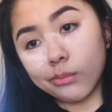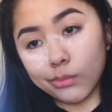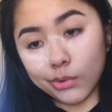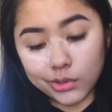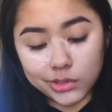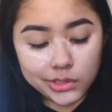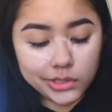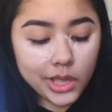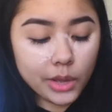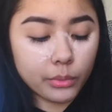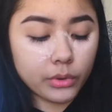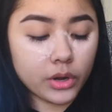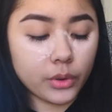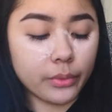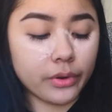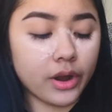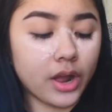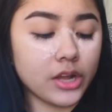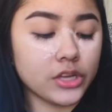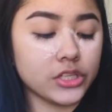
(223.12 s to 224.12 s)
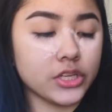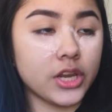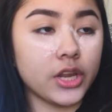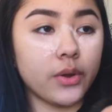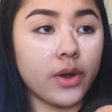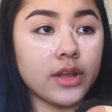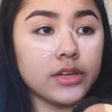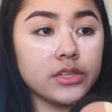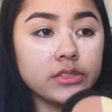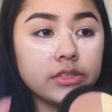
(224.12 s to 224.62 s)
Most of the time when I wear
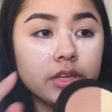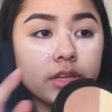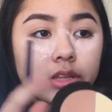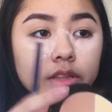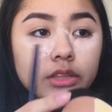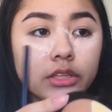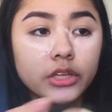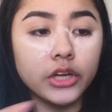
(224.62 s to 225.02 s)
eyeshadow, I just take a